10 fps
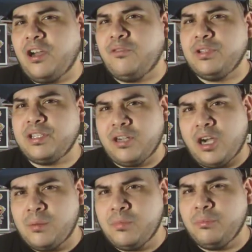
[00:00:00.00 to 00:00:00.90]
off with an
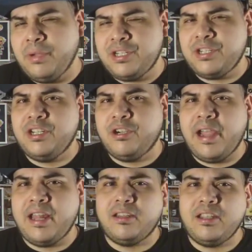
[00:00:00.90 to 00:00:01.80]
honorable mention, though,
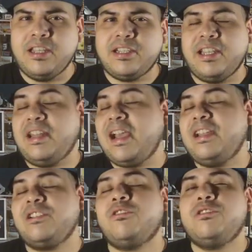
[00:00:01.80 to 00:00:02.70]
at least, and that
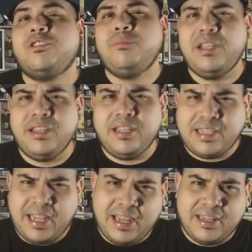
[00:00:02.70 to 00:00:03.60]
is going to be the
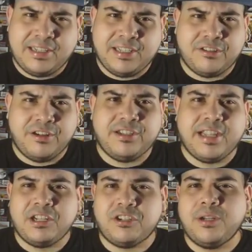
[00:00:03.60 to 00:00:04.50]
Ted series
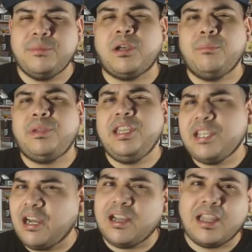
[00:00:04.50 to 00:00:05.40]
that streams on
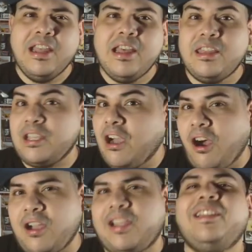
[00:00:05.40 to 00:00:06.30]
Peacock, the
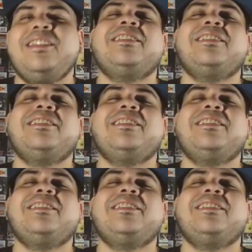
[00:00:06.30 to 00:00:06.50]
cock.